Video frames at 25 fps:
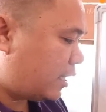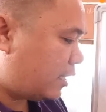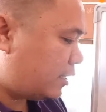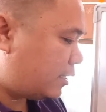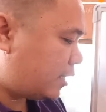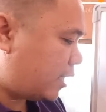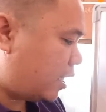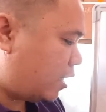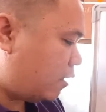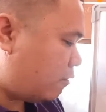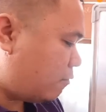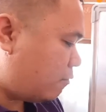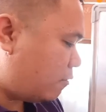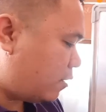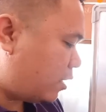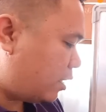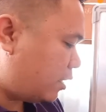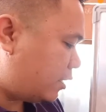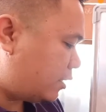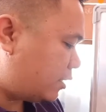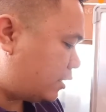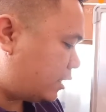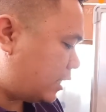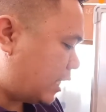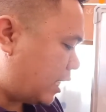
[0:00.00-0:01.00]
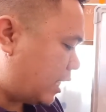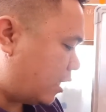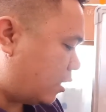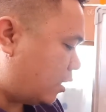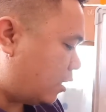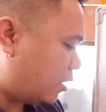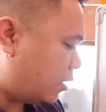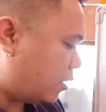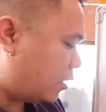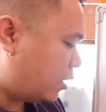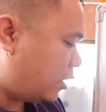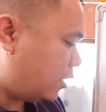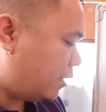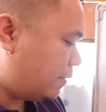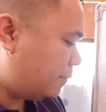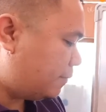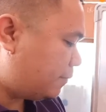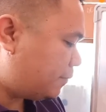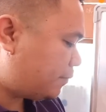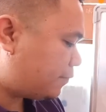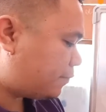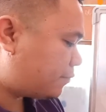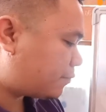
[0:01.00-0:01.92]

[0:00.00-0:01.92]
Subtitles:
is our singular